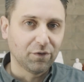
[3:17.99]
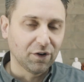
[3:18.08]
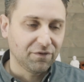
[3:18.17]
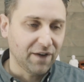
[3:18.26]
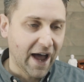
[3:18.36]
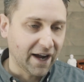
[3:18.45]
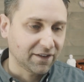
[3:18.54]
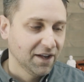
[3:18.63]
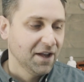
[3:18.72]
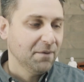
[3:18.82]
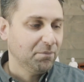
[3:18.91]
for a fact
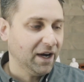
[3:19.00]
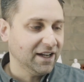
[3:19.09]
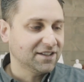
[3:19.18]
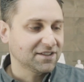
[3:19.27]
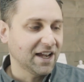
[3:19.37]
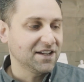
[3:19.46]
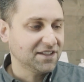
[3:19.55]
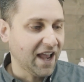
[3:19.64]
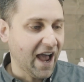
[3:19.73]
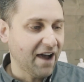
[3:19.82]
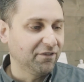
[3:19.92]
but it's nice
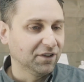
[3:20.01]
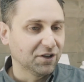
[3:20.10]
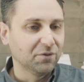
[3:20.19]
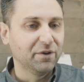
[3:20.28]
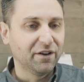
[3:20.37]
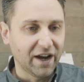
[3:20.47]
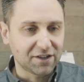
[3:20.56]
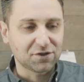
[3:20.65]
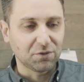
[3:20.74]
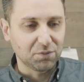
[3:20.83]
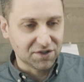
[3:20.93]
to have a little bit of
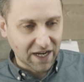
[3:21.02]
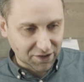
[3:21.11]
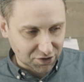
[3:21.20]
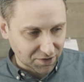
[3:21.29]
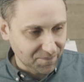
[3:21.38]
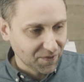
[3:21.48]
extra protection.